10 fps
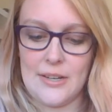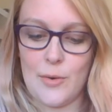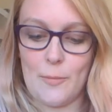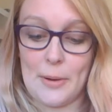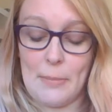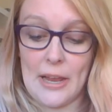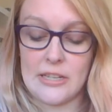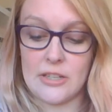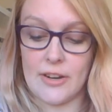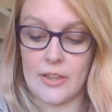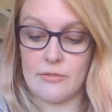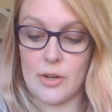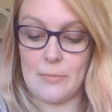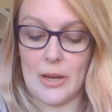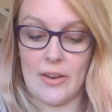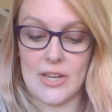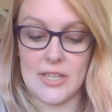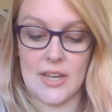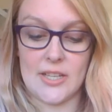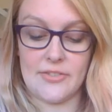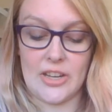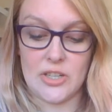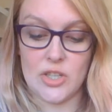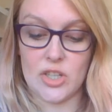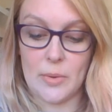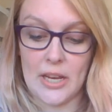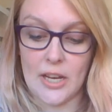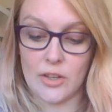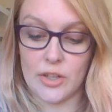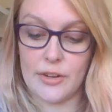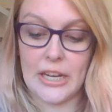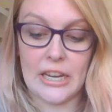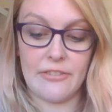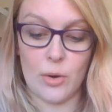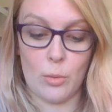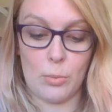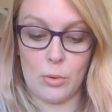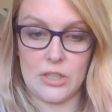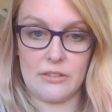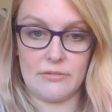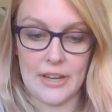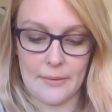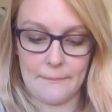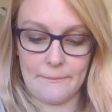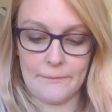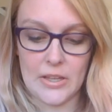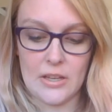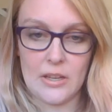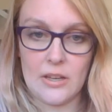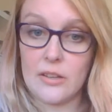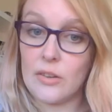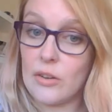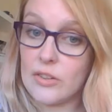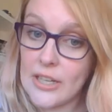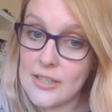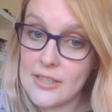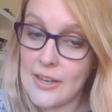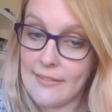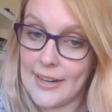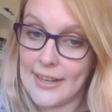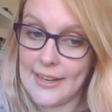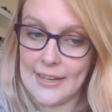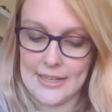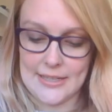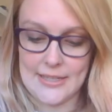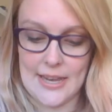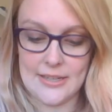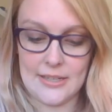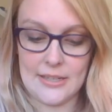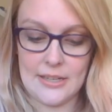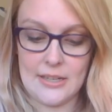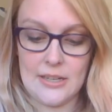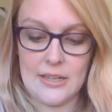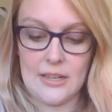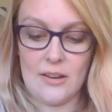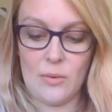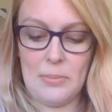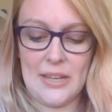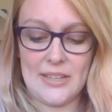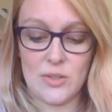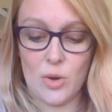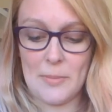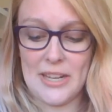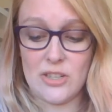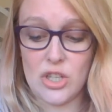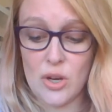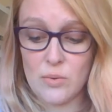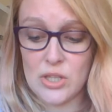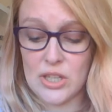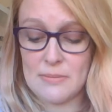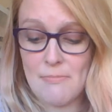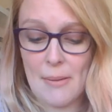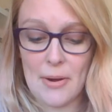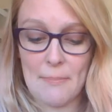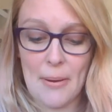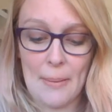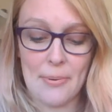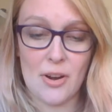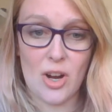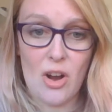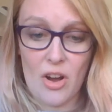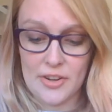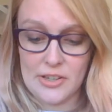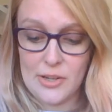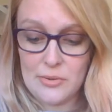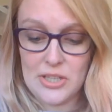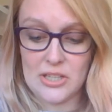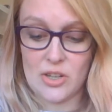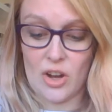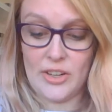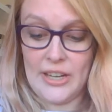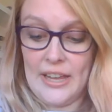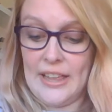Norman paced around the room behind her, his feet squeaking on the creaky floorboards in rhythm. Not necessarily, he said. Oh, please, Norman, it's useless. Mama and Papa are gone. Lucy's gone.